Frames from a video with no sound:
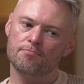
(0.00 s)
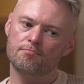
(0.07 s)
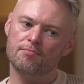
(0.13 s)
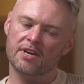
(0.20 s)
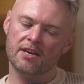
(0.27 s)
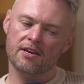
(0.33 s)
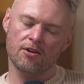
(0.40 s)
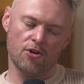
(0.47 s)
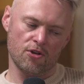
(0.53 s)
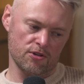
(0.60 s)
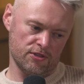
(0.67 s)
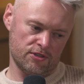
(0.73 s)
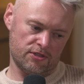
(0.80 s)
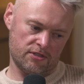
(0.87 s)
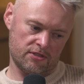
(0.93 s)

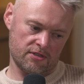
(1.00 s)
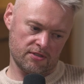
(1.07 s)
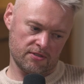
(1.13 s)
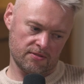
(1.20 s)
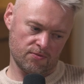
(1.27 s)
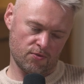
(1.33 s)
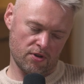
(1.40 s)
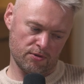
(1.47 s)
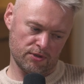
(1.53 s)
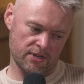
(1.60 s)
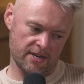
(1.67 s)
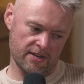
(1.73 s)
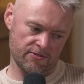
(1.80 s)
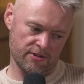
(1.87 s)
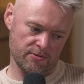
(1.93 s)
Because why was
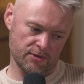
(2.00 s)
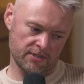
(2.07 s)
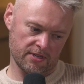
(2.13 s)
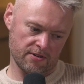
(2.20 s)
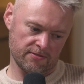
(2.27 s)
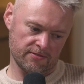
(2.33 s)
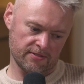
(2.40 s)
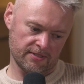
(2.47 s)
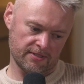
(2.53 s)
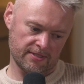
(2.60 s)
I angry at myself?